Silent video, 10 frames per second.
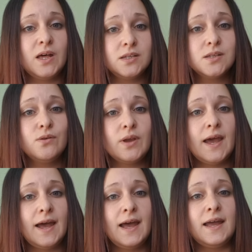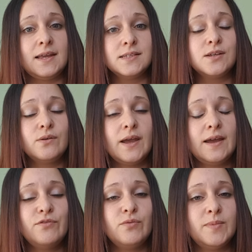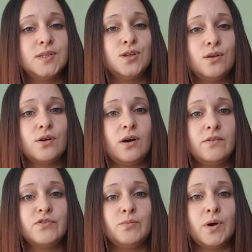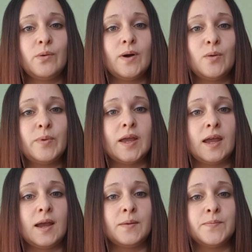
That's okay. It's okay for me to look after my well-being.